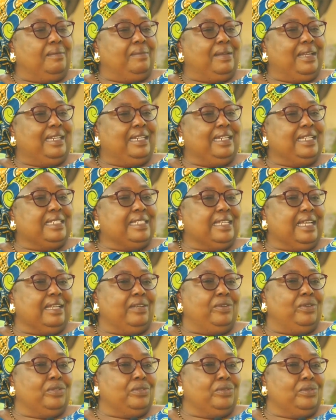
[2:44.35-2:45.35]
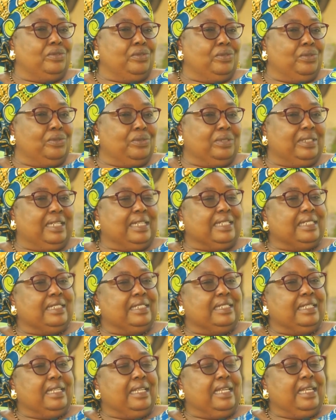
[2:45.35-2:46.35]
But later I got to know that
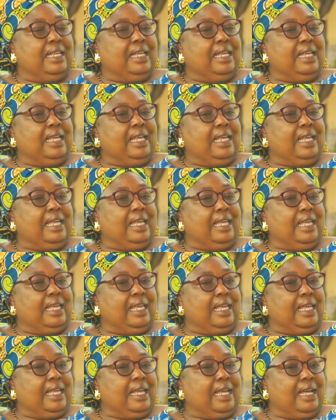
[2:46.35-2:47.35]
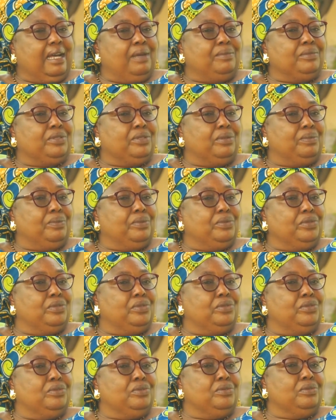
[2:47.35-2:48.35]
I
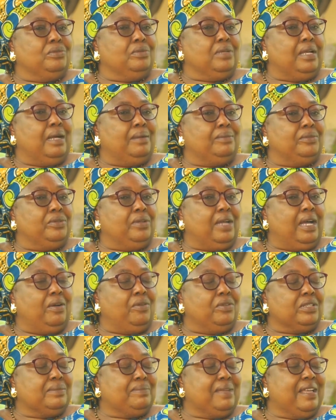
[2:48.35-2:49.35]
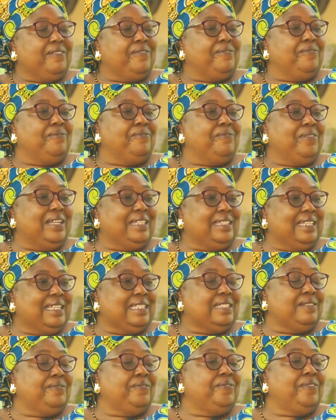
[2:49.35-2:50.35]
was my
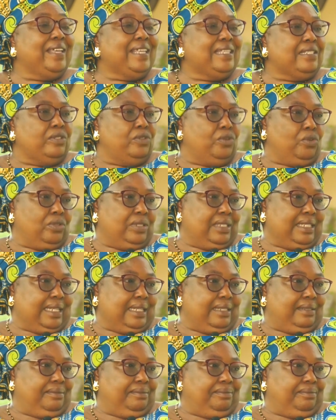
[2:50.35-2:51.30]
father's first daughter.